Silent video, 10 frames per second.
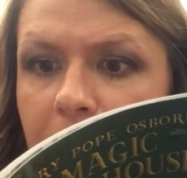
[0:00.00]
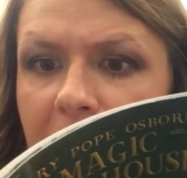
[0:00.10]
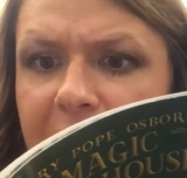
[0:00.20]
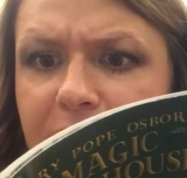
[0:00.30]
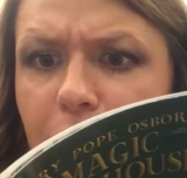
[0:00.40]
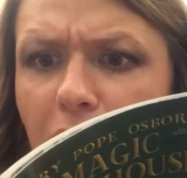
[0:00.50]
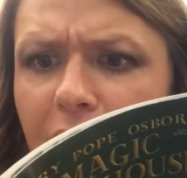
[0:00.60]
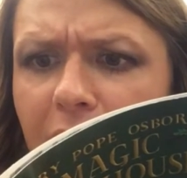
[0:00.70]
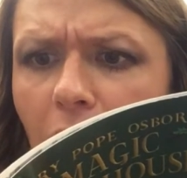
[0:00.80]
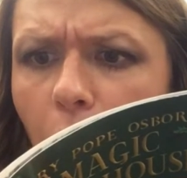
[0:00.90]
It's
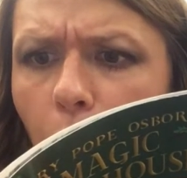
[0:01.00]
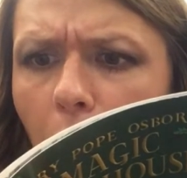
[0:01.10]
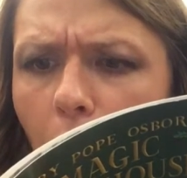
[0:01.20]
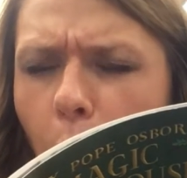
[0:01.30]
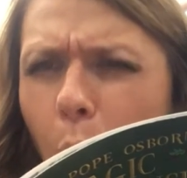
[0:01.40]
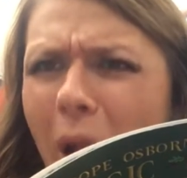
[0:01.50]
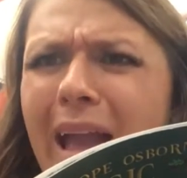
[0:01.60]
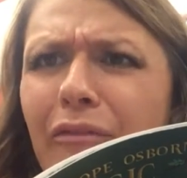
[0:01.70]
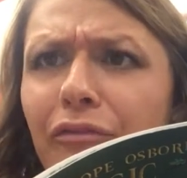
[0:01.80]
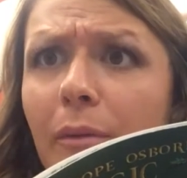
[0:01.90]
moving away
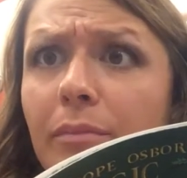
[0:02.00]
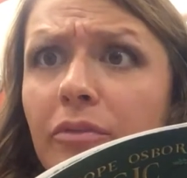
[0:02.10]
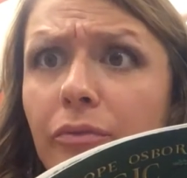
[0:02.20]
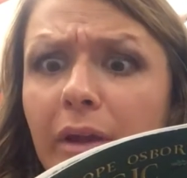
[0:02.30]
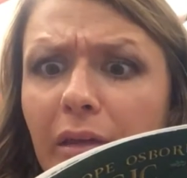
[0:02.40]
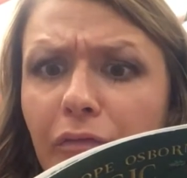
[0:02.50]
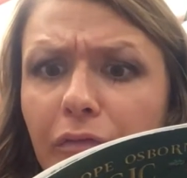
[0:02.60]
from the reef.